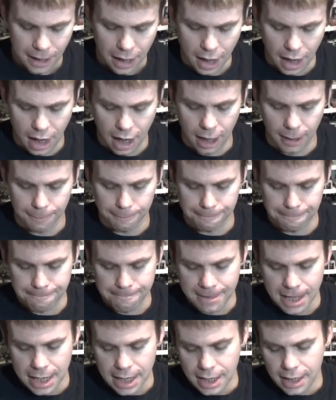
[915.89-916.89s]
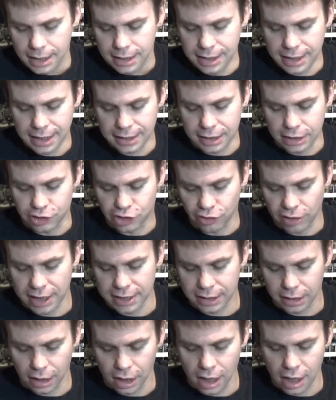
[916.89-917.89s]
You got the
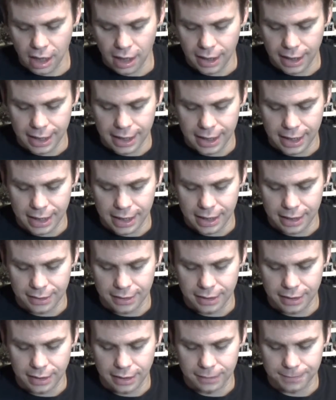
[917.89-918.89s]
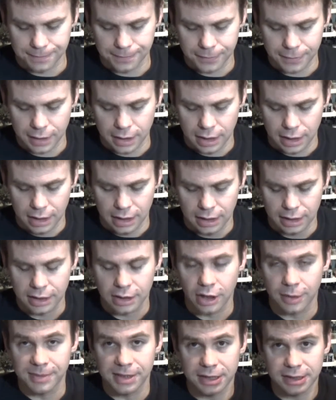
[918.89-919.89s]
Dreadclaw and the
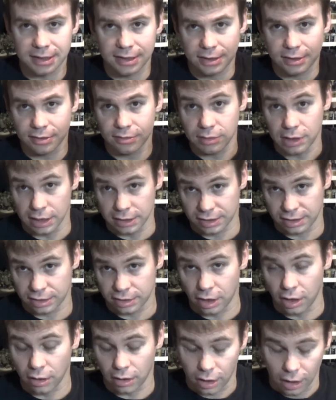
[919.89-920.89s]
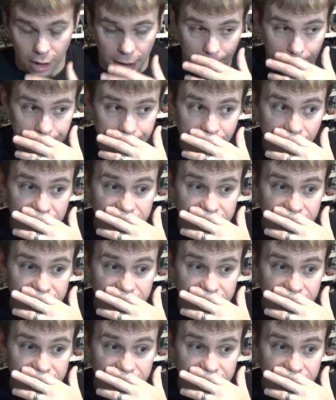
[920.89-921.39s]
Cribitus Assault Claw.